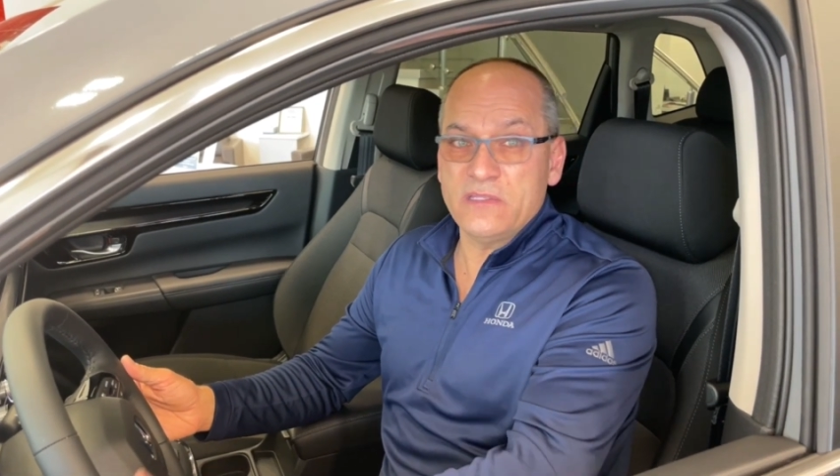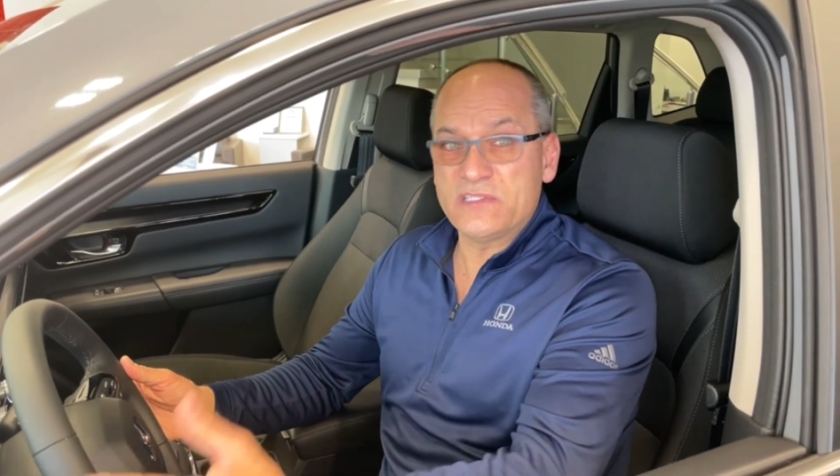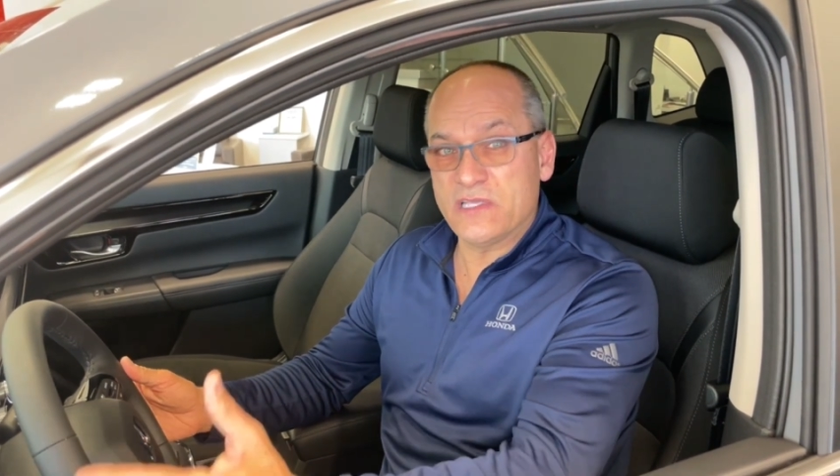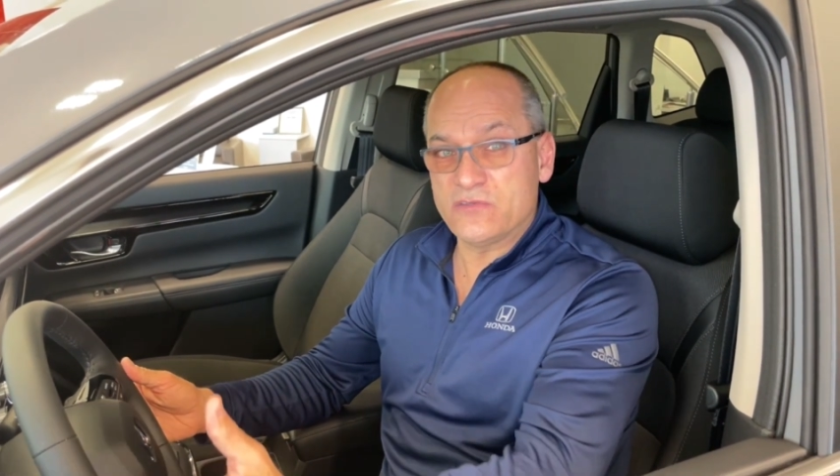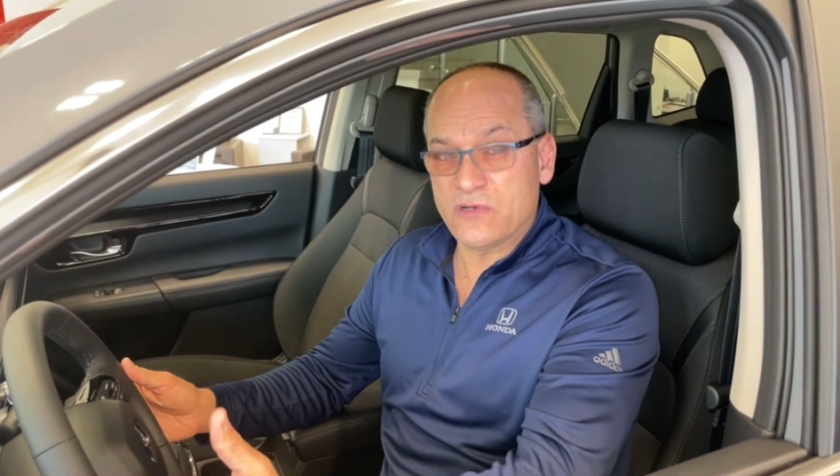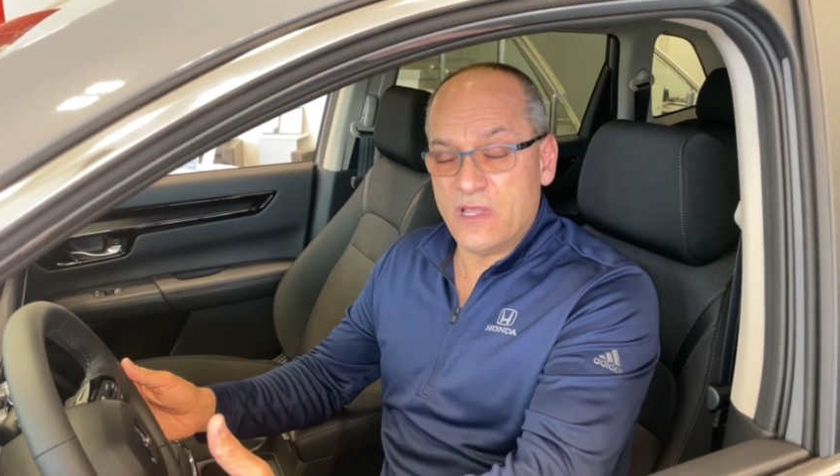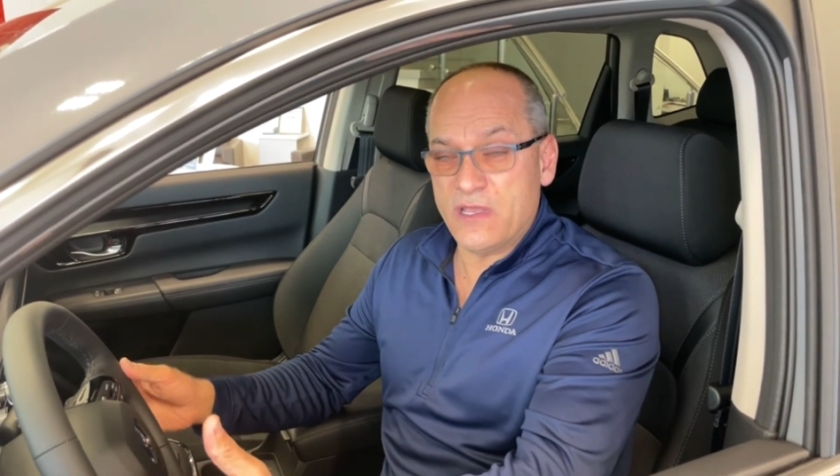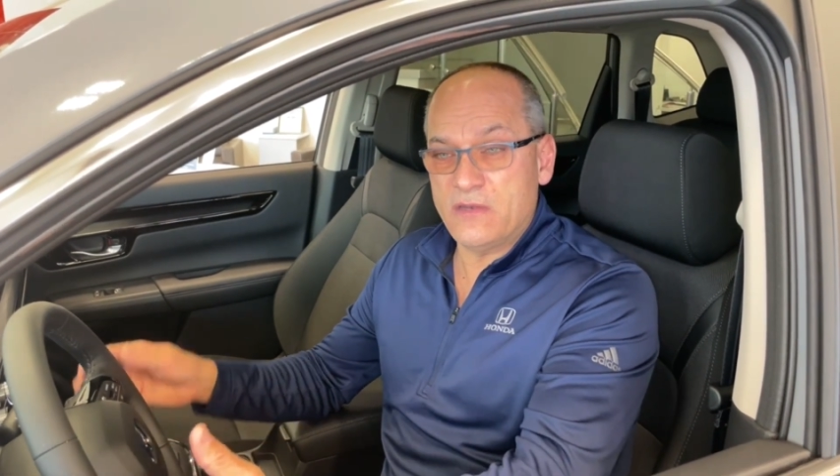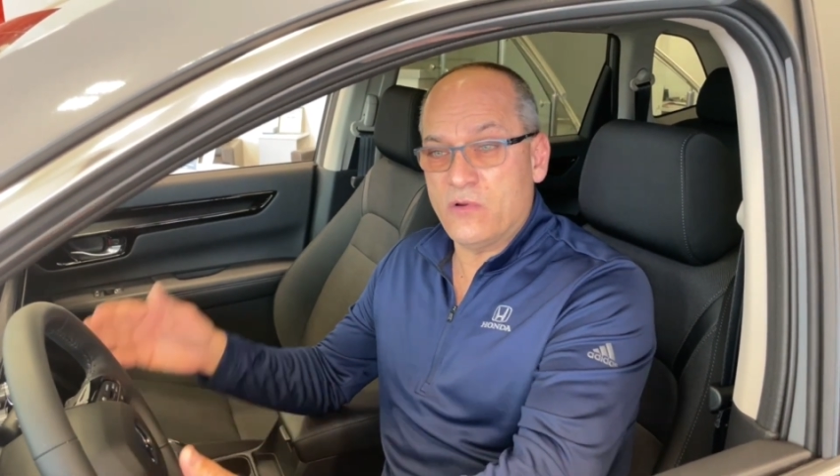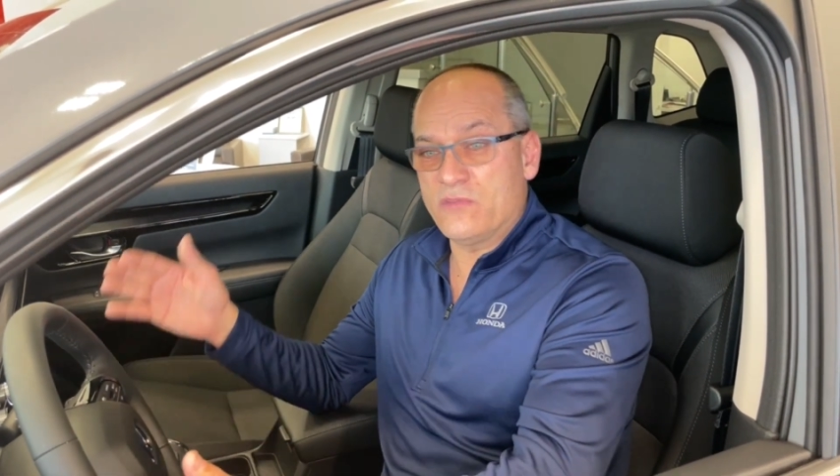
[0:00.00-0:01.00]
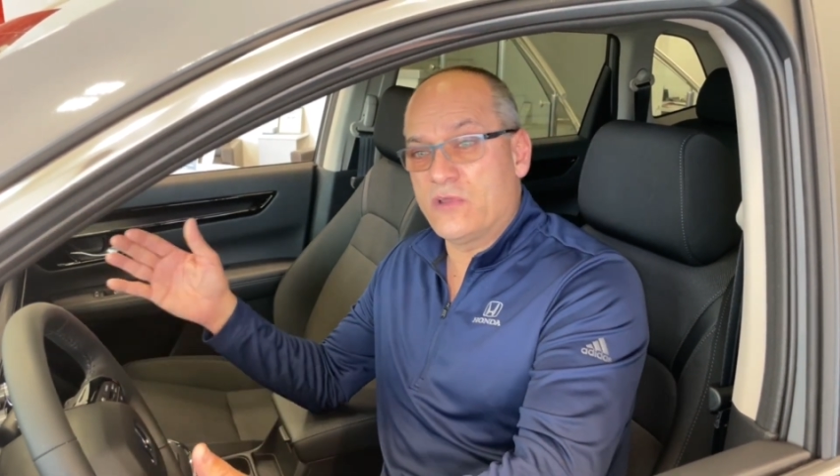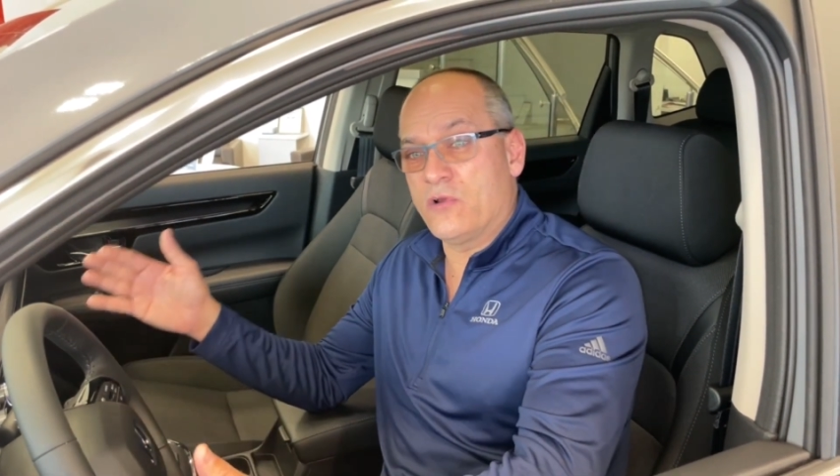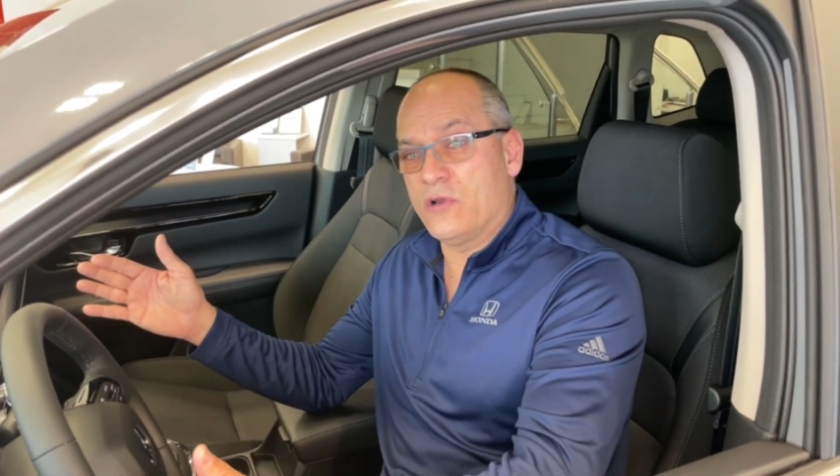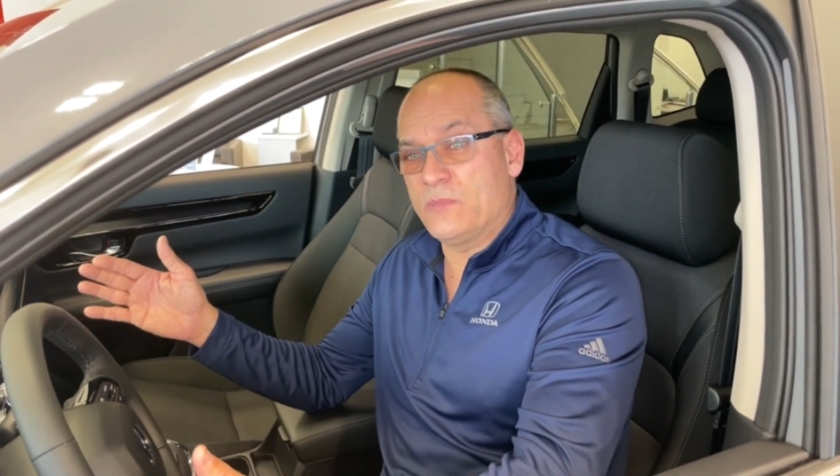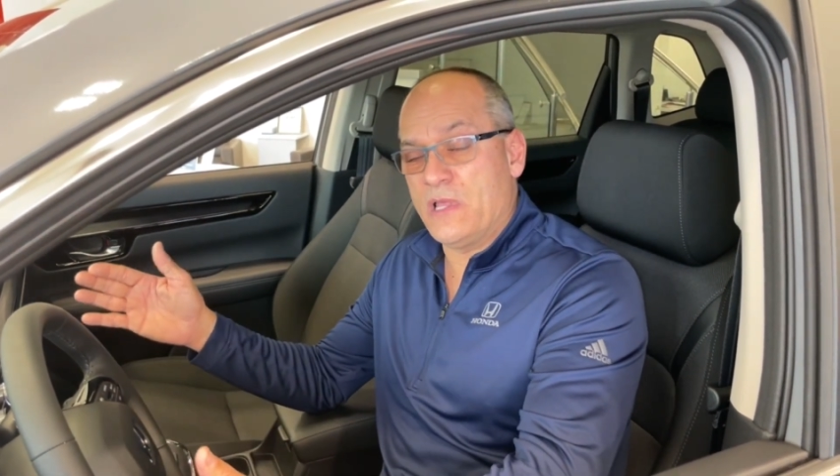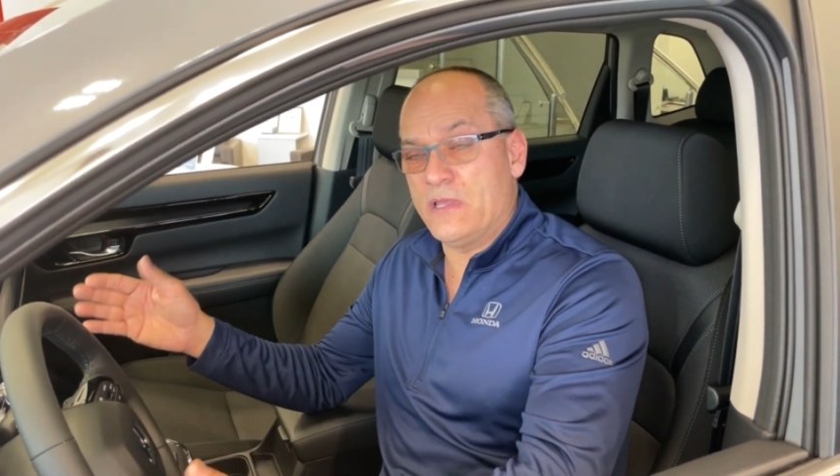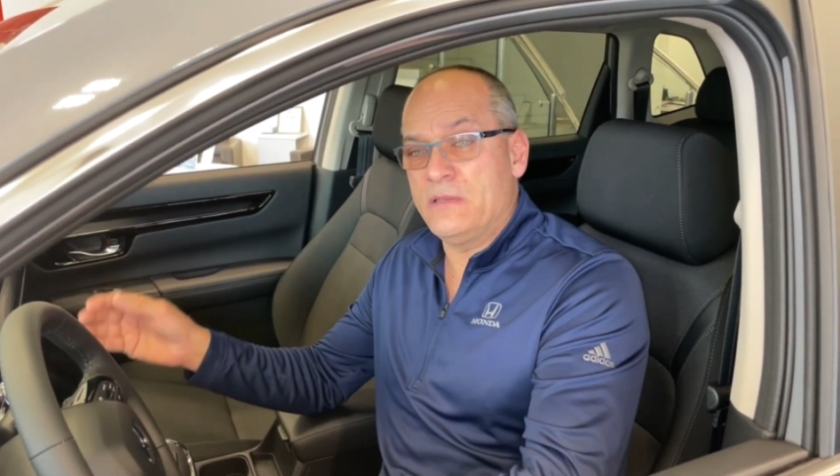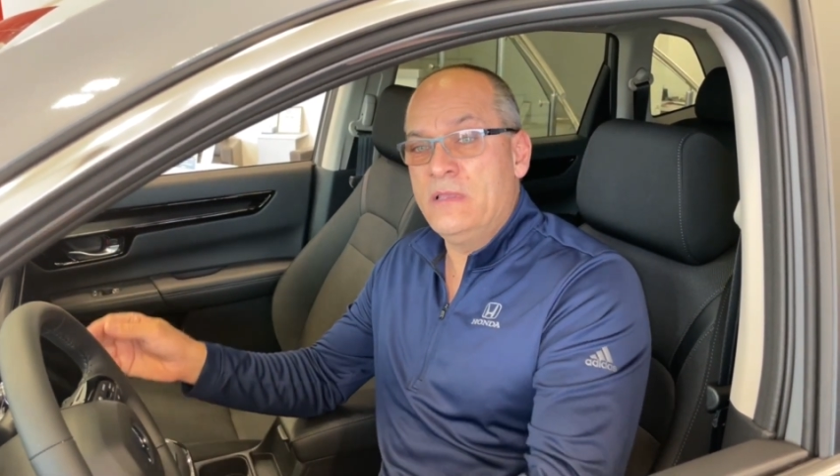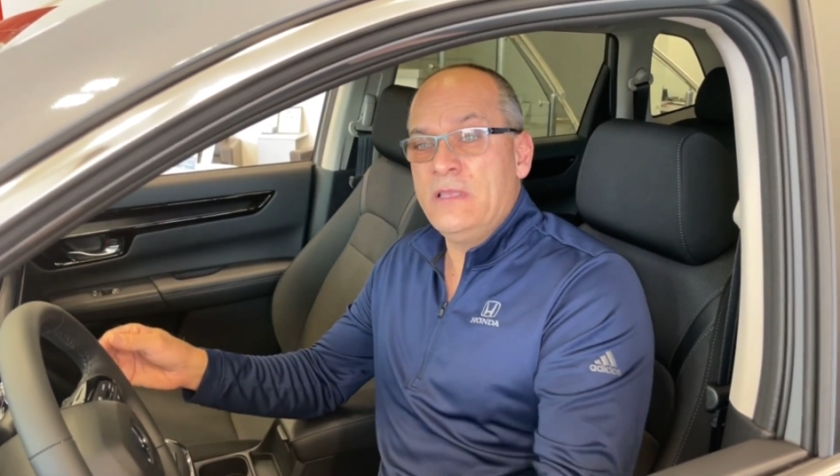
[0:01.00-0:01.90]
the center line or the curb line,